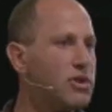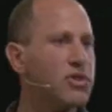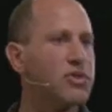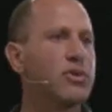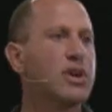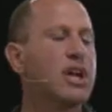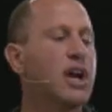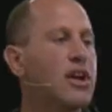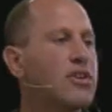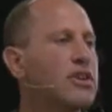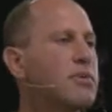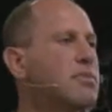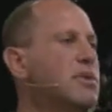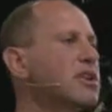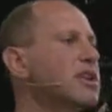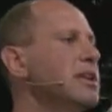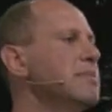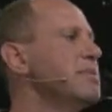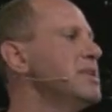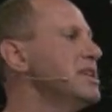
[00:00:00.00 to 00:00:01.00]
300
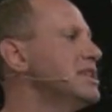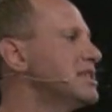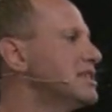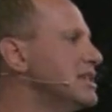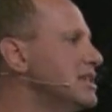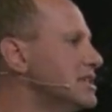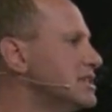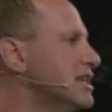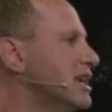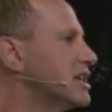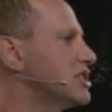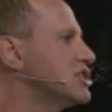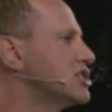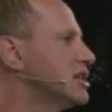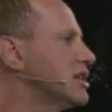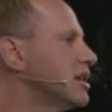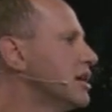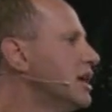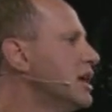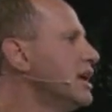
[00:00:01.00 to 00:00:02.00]
million PCs next
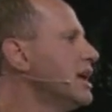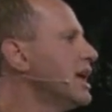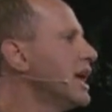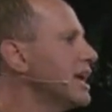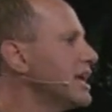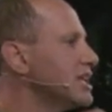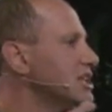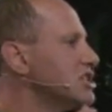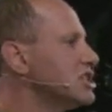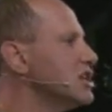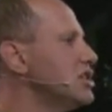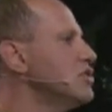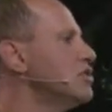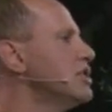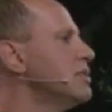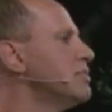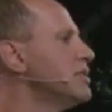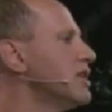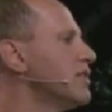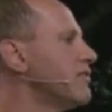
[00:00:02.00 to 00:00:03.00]
year, and continue
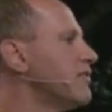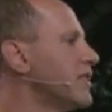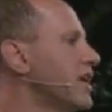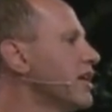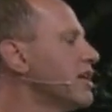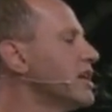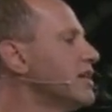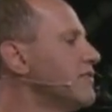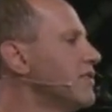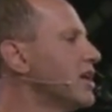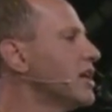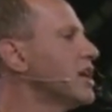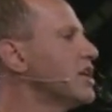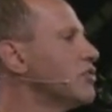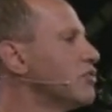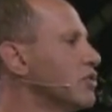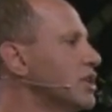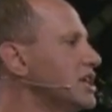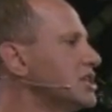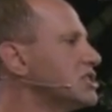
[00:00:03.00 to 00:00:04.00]
to build very, very
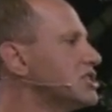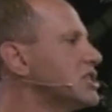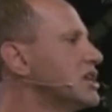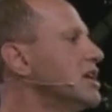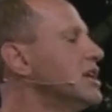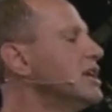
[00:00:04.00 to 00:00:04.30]
rich,